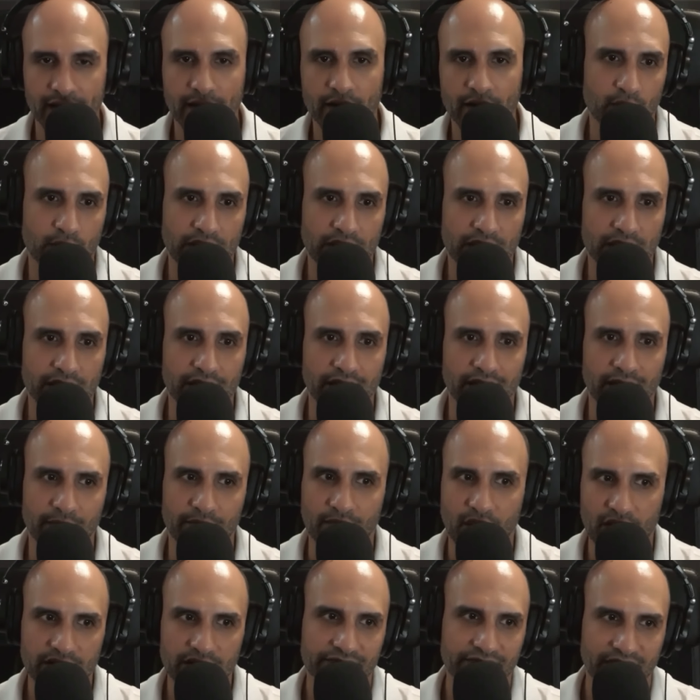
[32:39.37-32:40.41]
We can
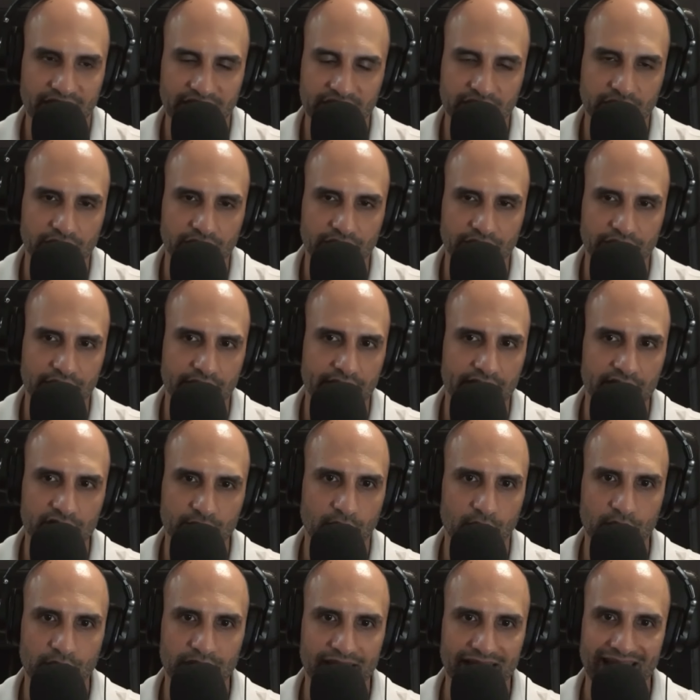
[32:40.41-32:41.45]
modify certain things,
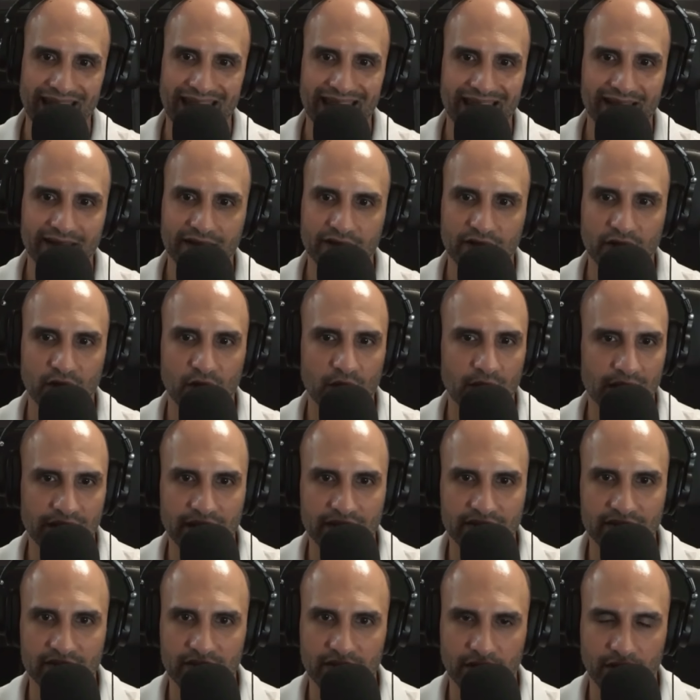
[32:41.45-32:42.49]
but we can't go
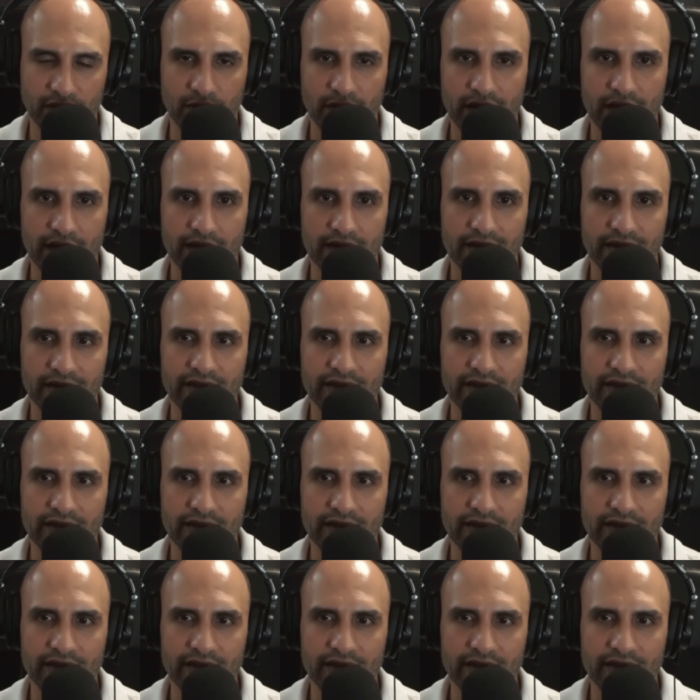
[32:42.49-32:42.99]
against the grain.